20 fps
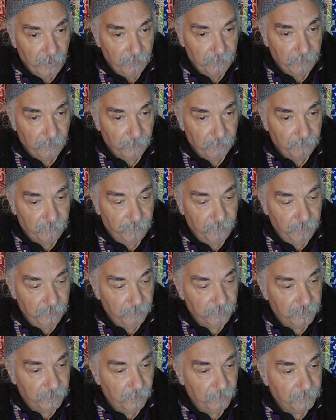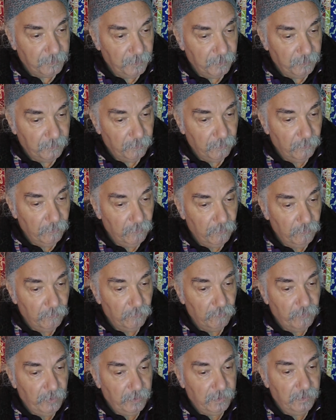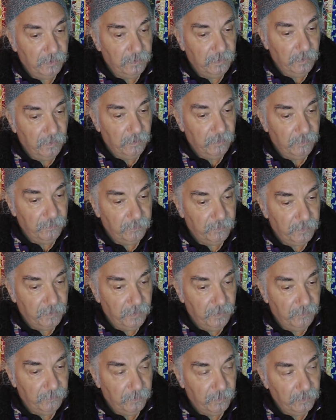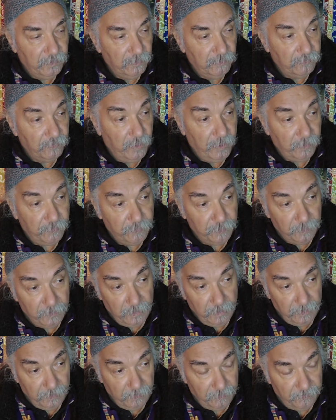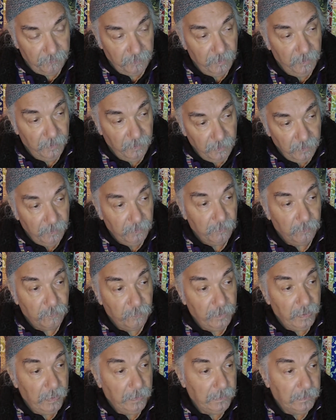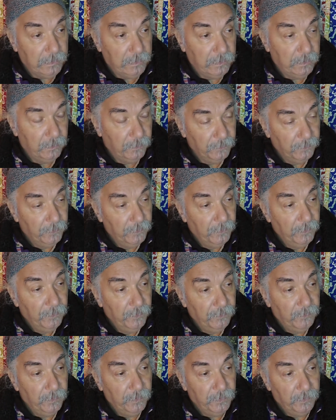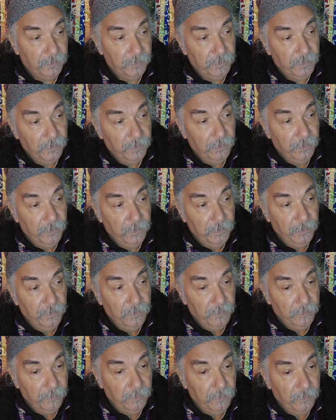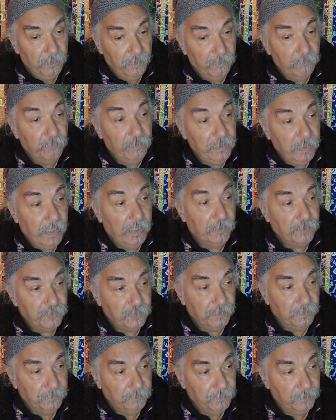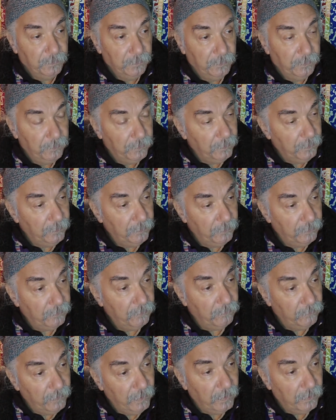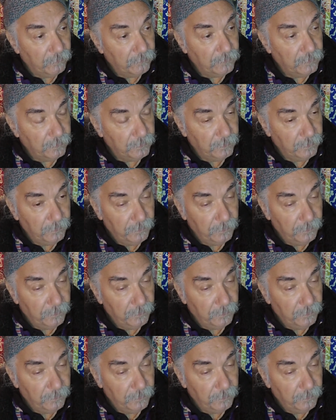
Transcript: So the fear of something to recognize is a contraction that is created, see, a reaction. See, it's a reaction.